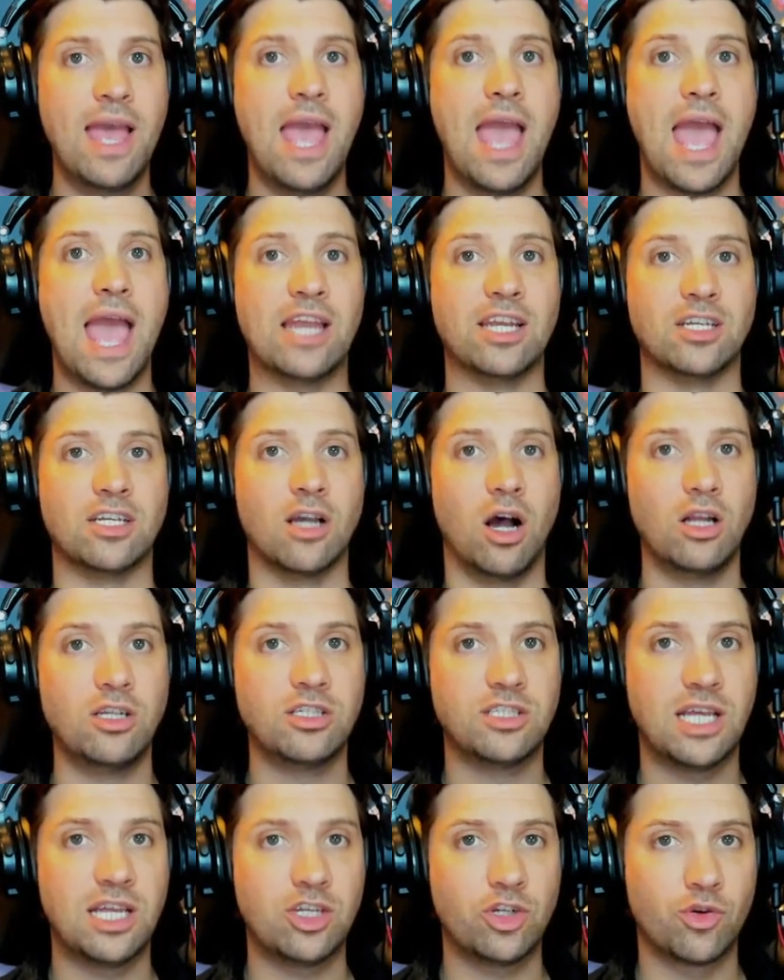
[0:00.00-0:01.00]
and
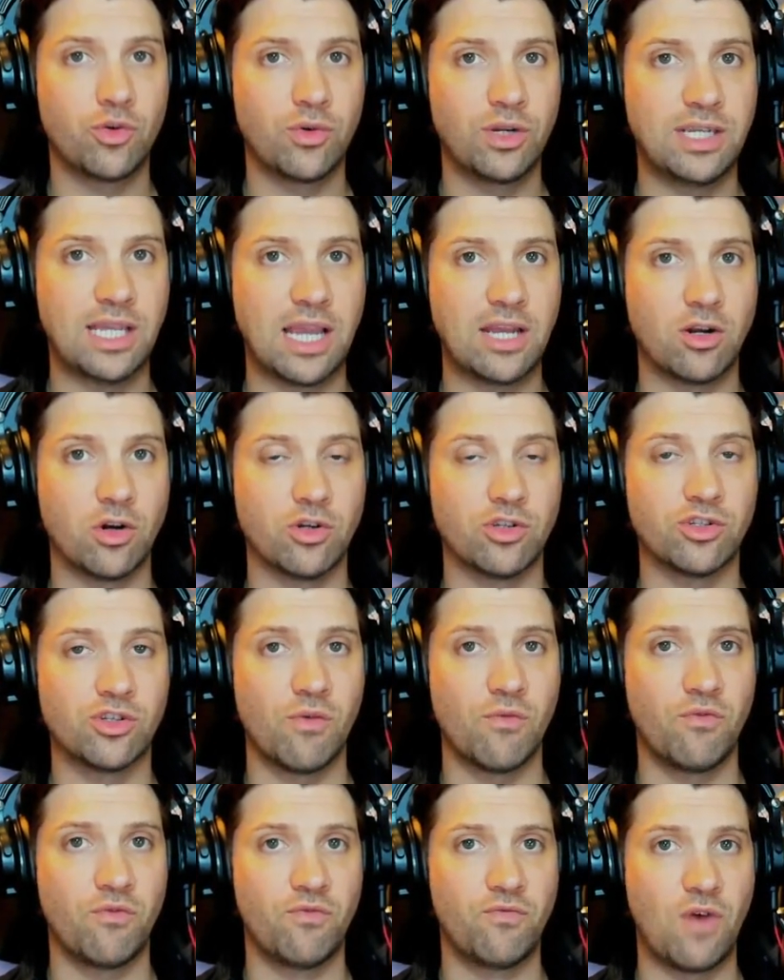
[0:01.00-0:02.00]
content creators
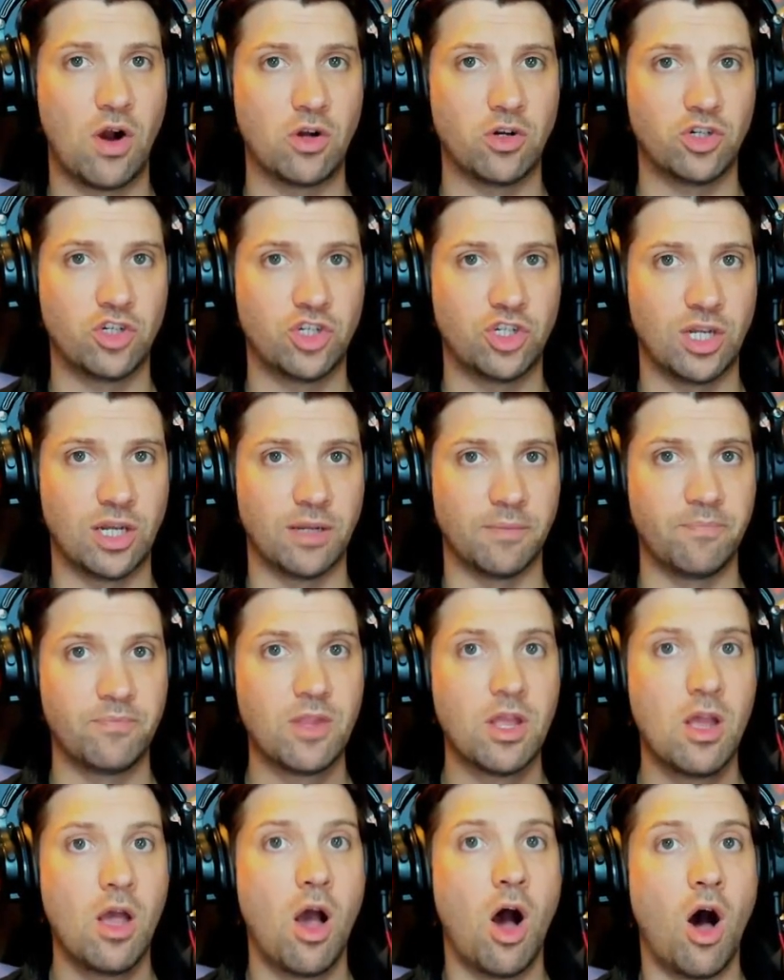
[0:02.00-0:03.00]
function?
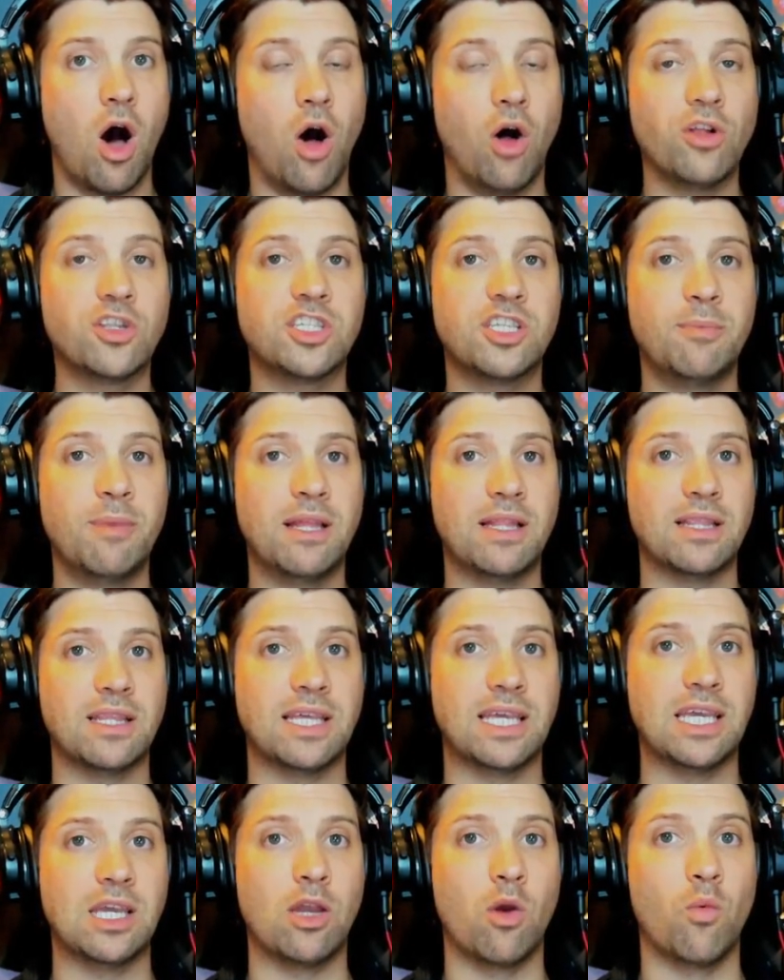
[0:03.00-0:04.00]

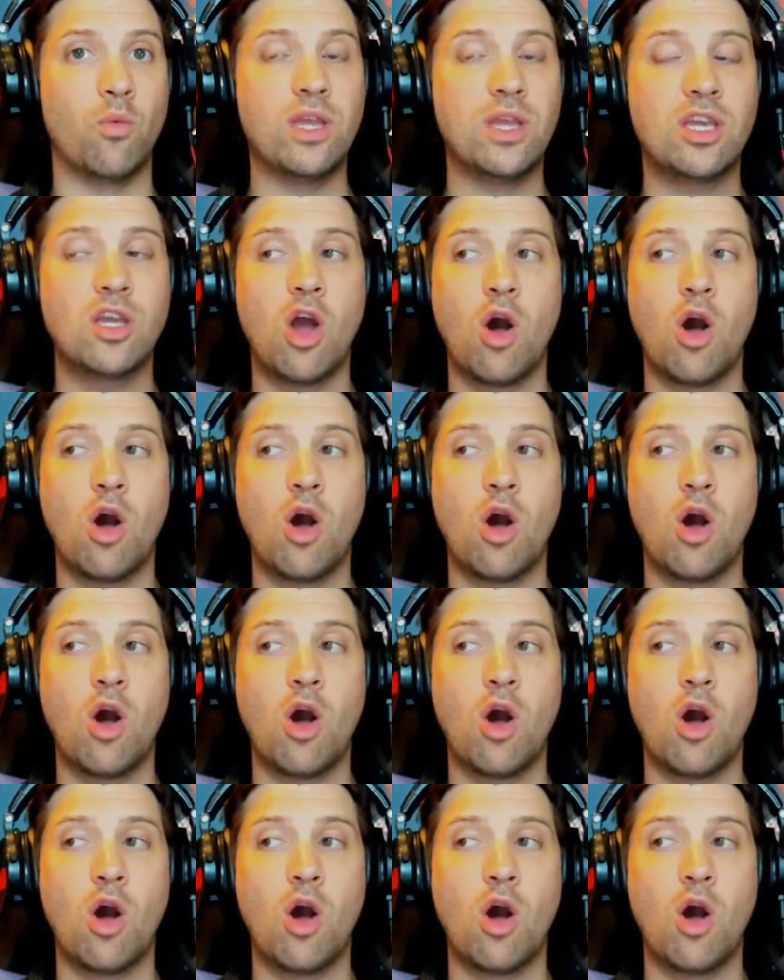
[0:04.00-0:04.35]
Ultimately, we go